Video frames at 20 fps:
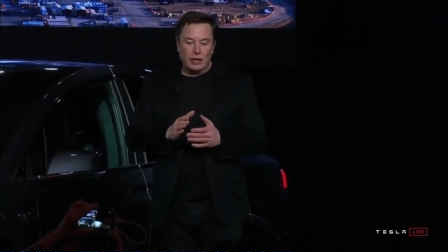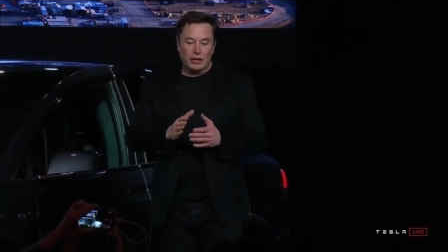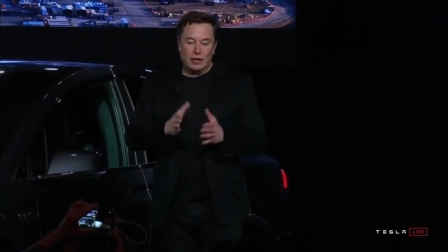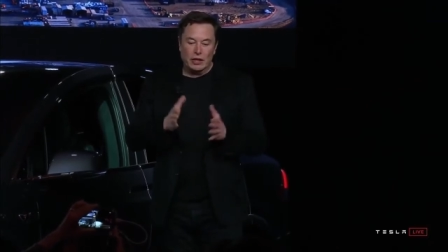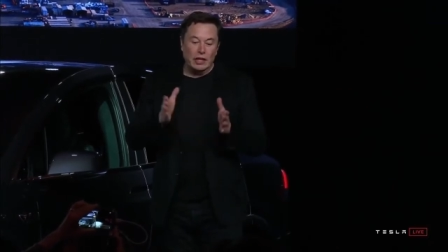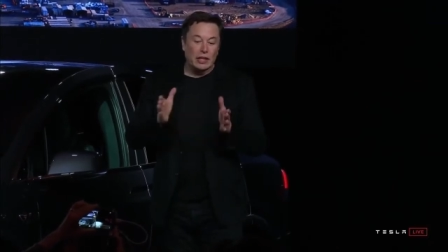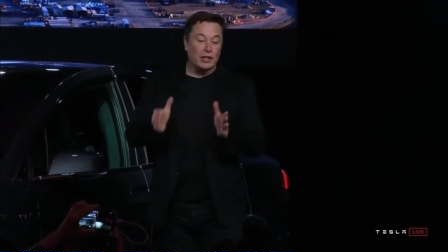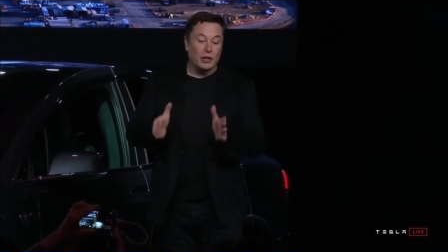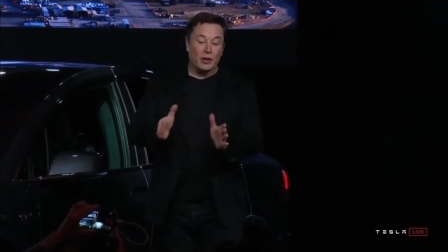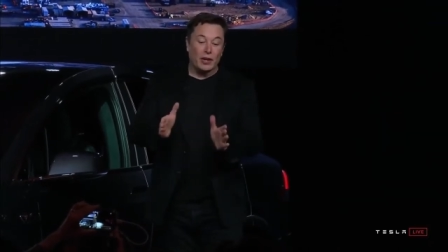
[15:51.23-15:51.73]

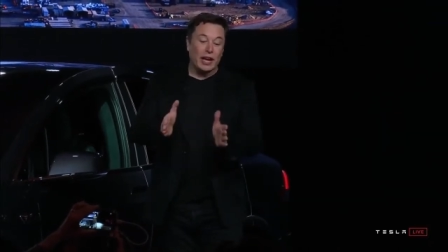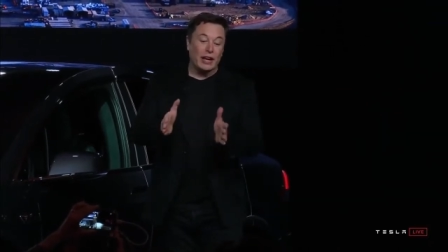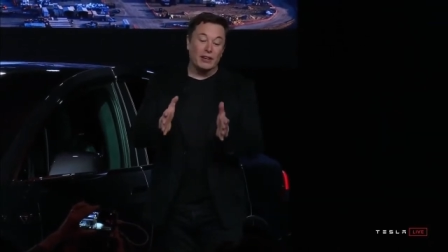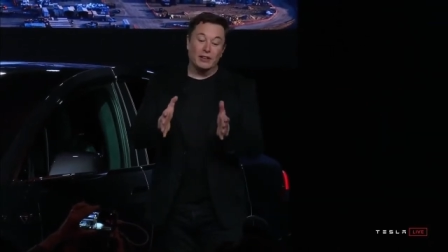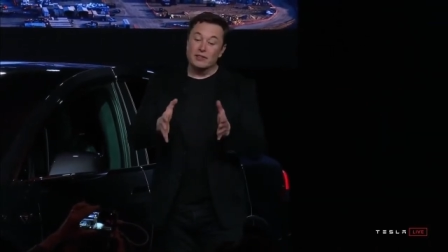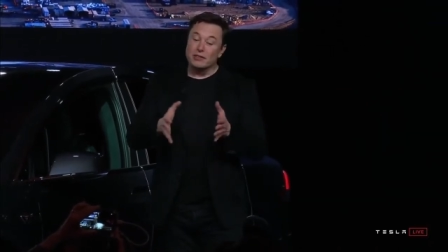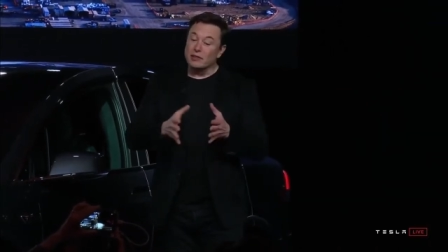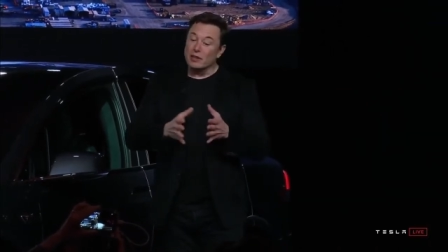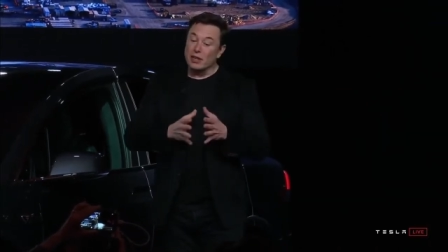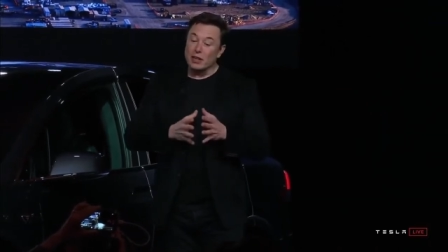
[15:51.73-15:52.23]
it, you know, again,
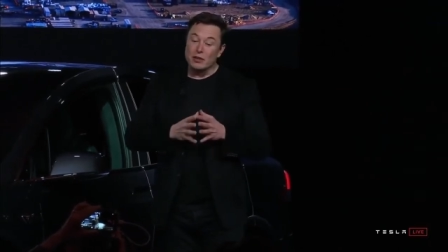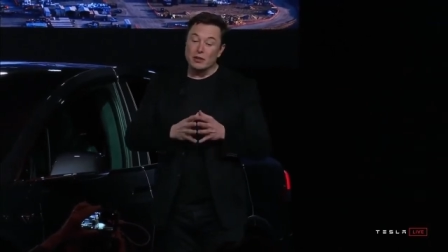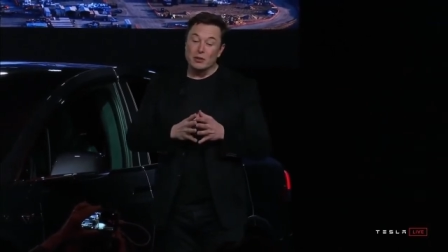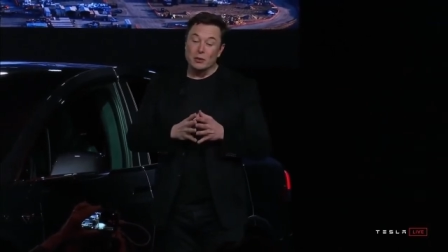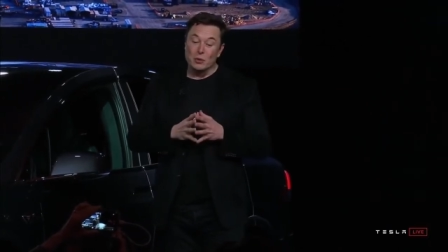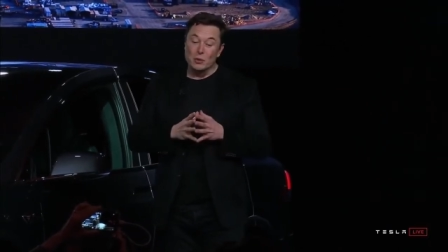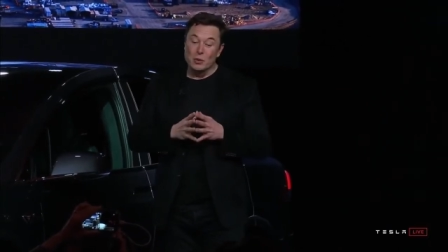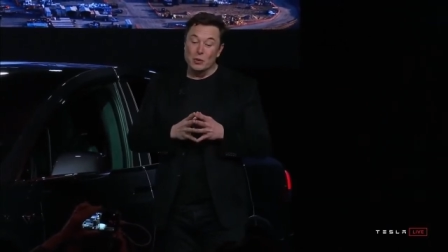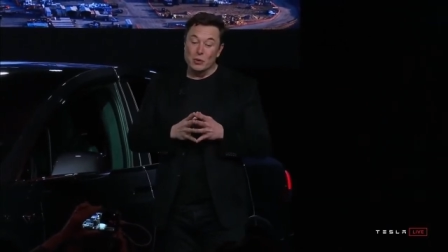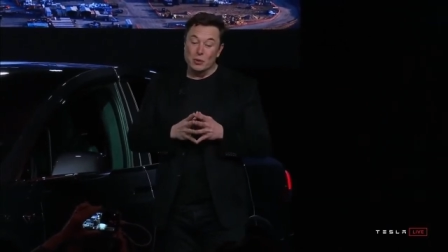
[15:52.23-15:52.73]
it's
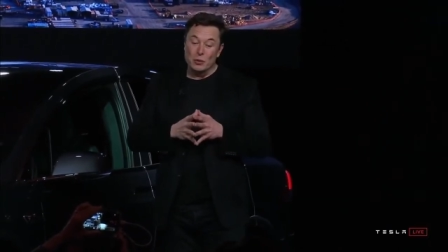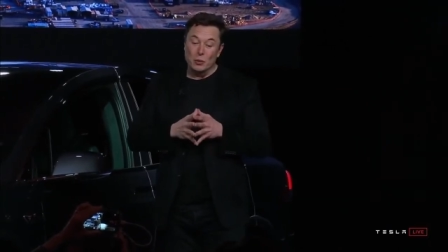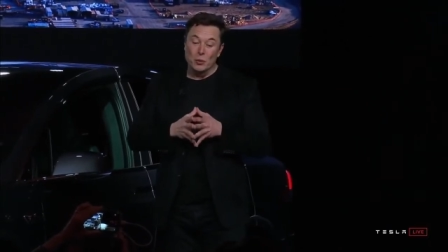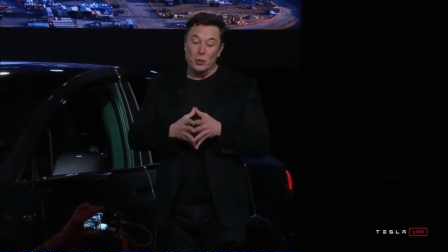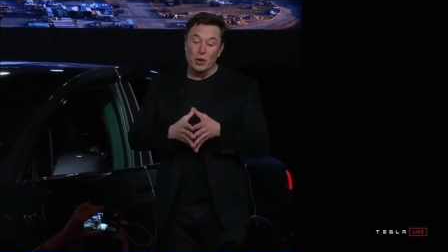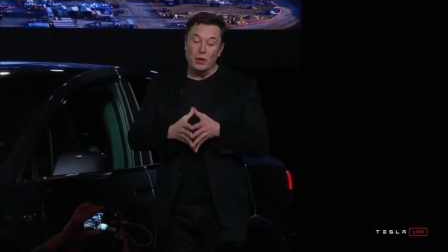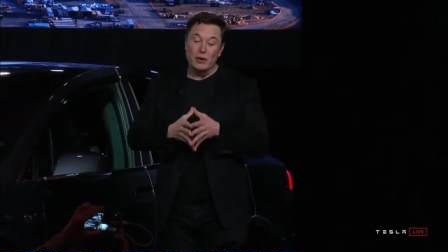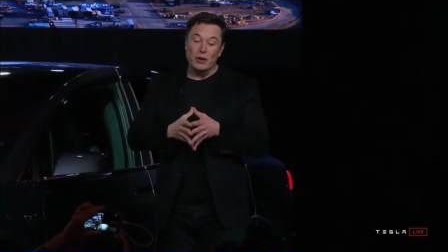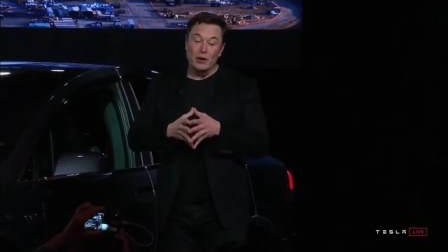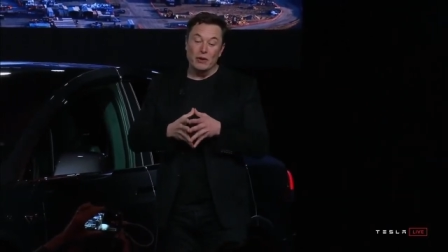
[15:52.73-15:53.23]

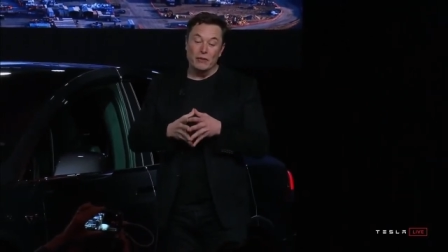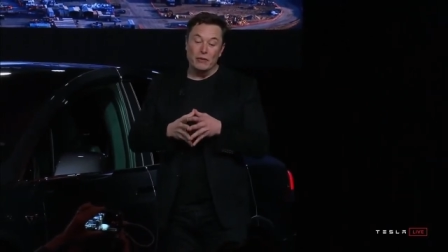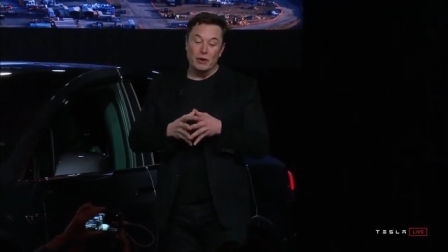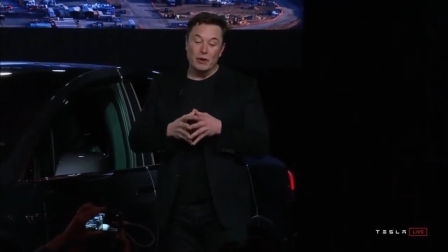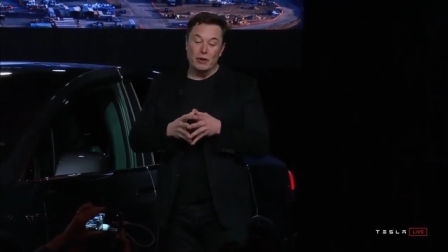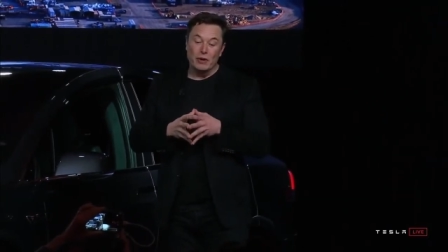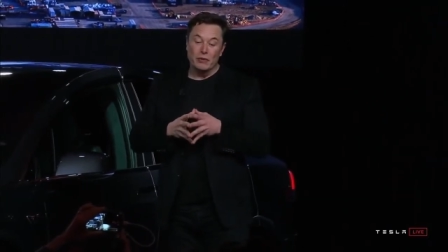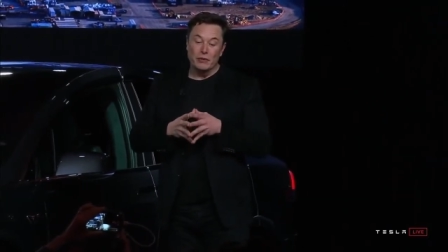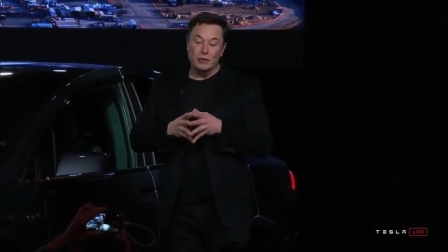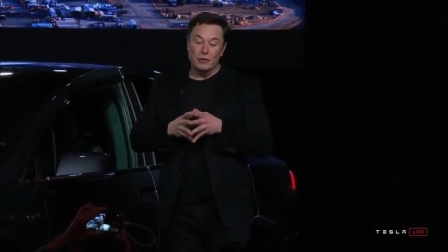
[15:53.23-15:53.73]
work of,
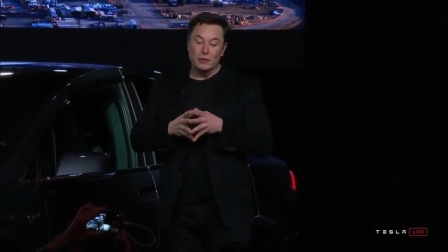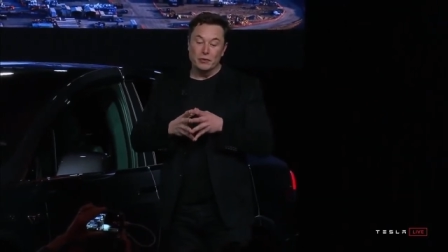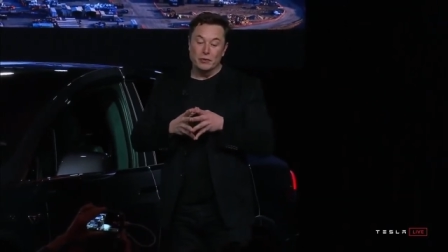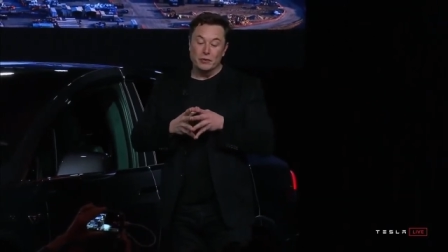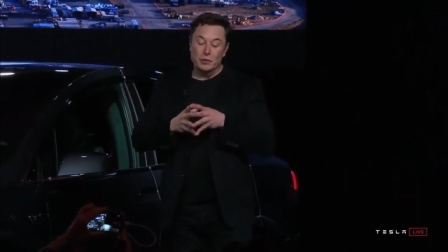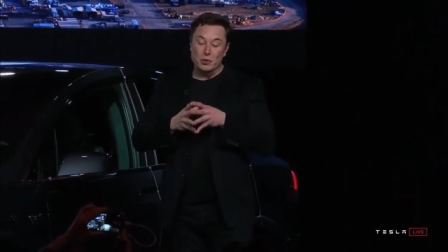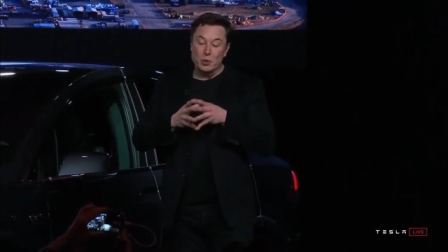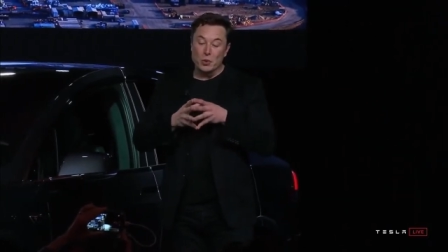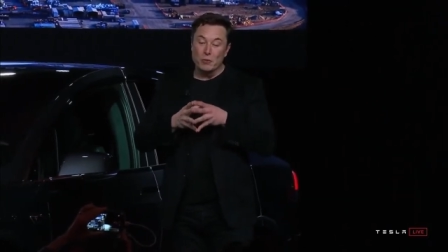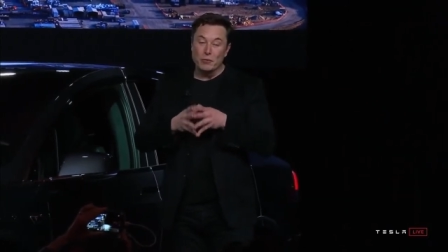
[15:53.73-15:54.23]
of a
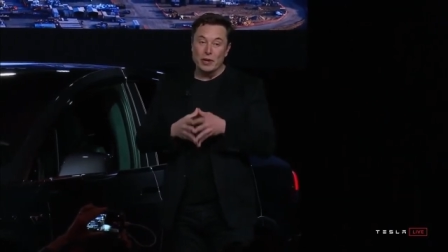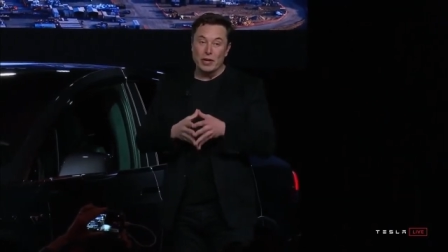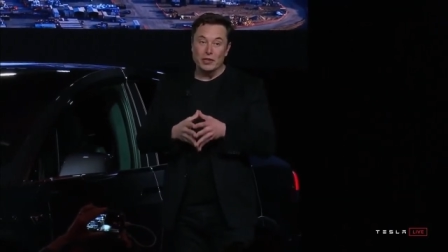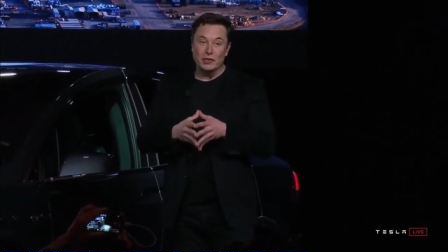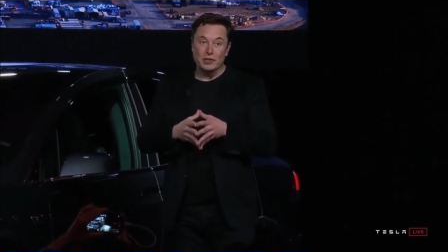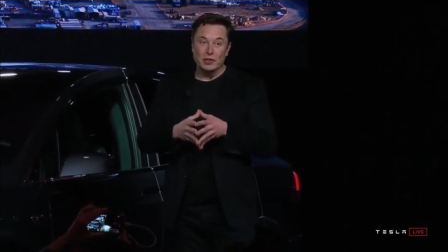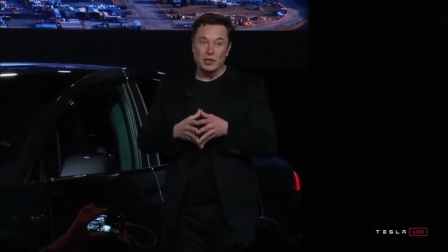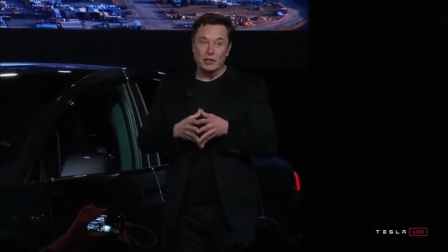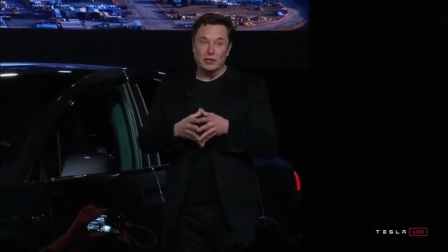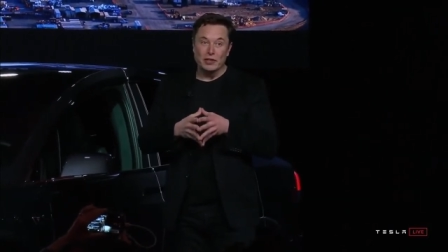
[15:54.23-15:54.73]

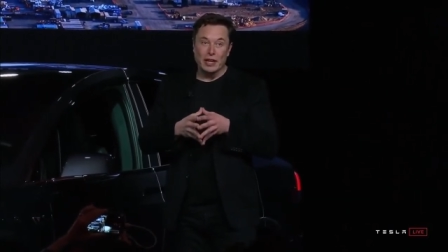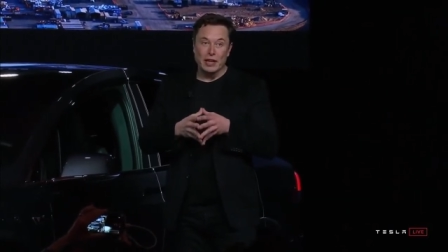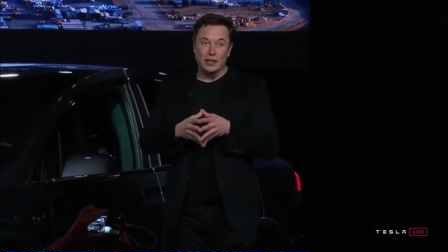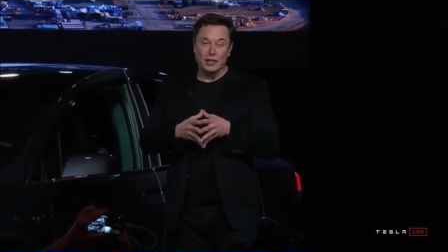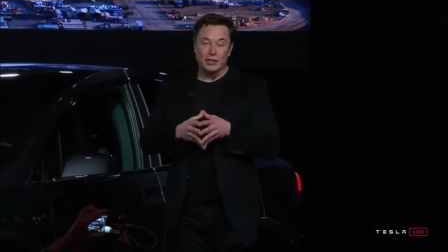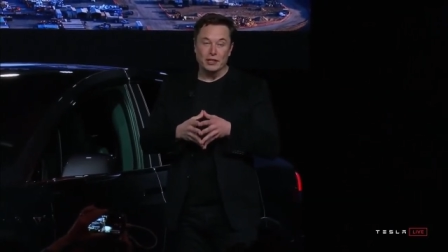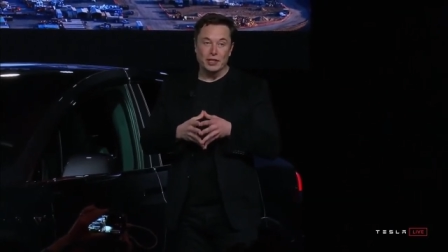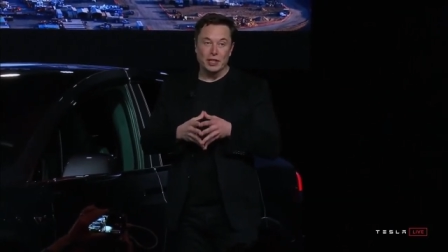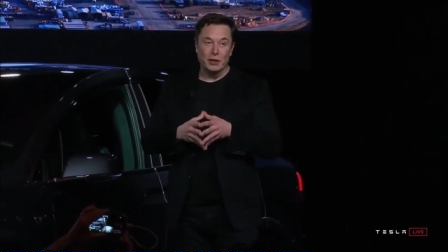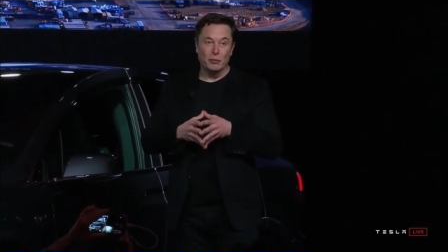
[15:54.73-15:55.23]
tremendously
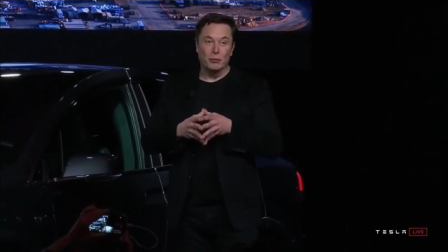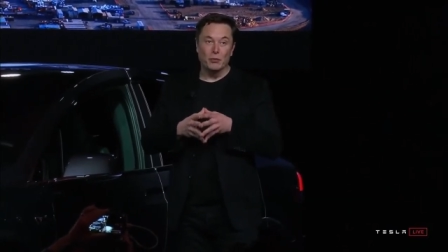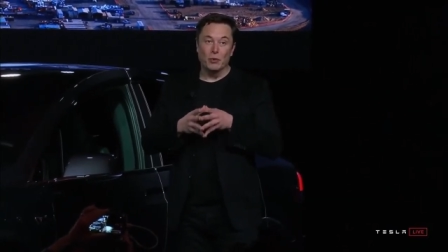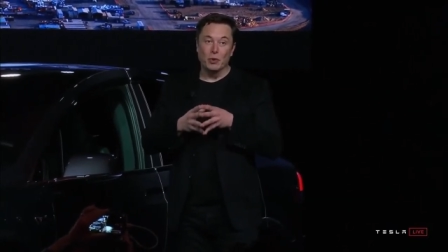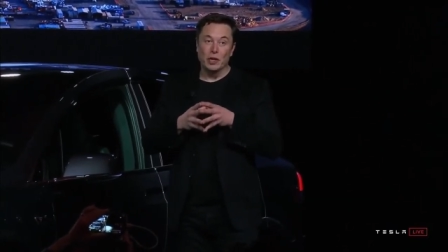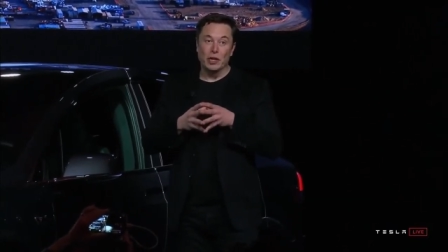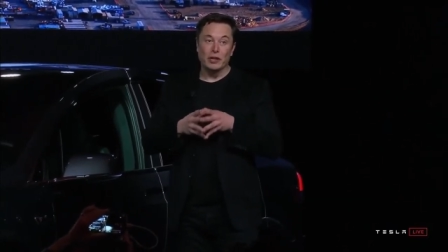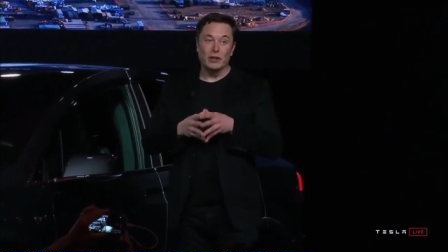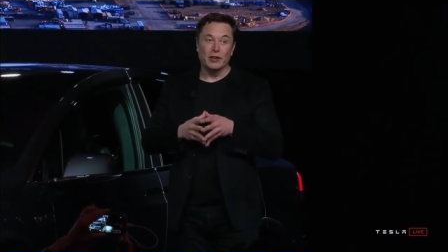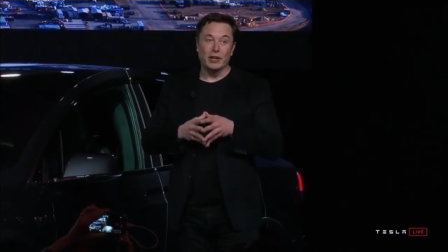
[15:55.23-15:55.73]
talented team
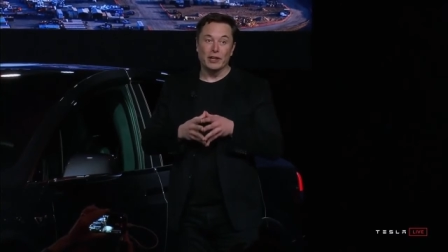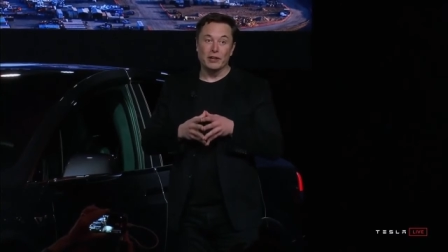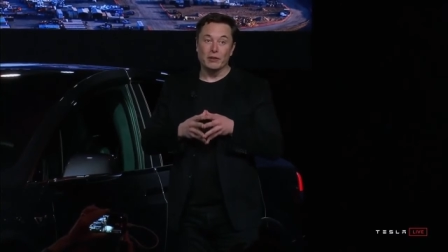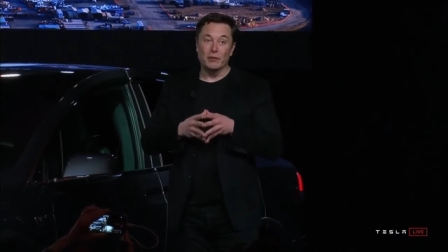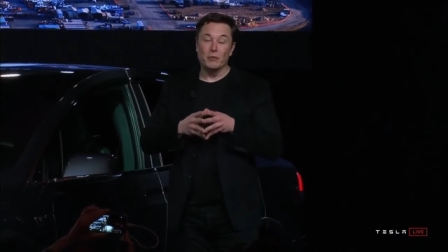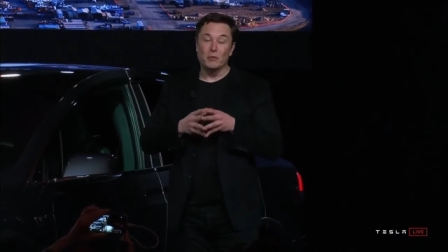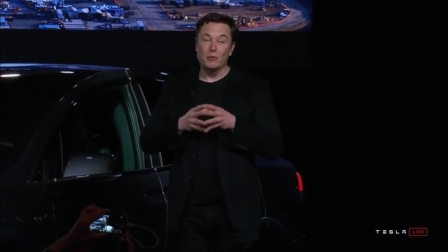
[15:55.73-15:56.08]
working like